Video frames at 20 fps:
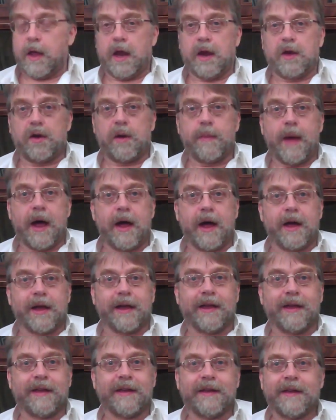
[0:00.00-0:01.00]
Here am I
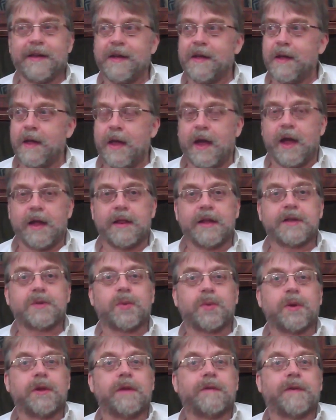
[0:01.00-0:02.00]
in this
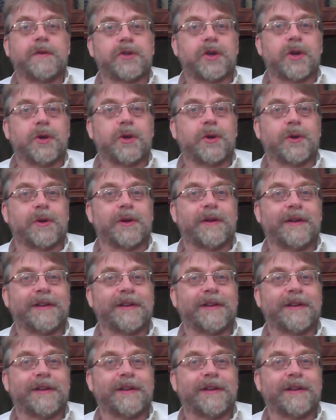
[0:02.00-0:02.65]
wonderful school.